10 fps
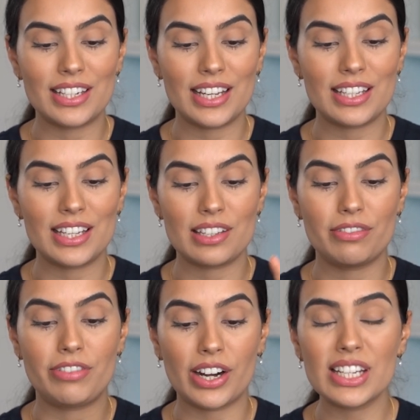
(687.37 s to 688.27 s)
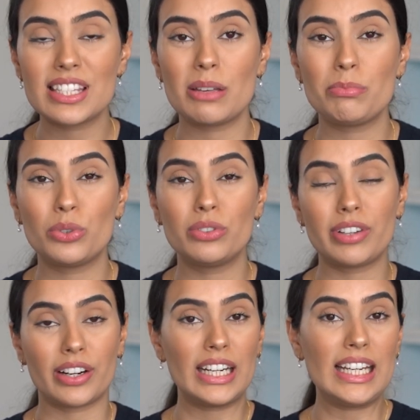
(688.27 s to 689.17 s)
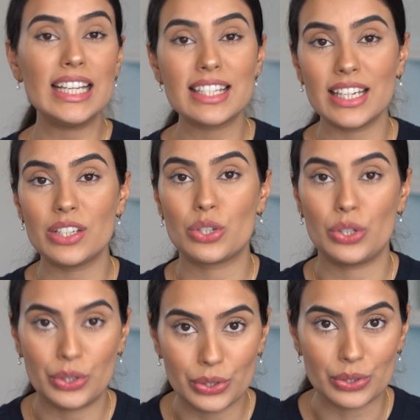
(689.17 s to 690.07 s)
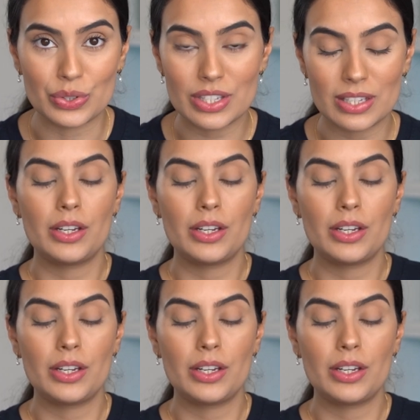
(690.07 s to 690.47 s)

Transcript: It is very simple, very easy to use.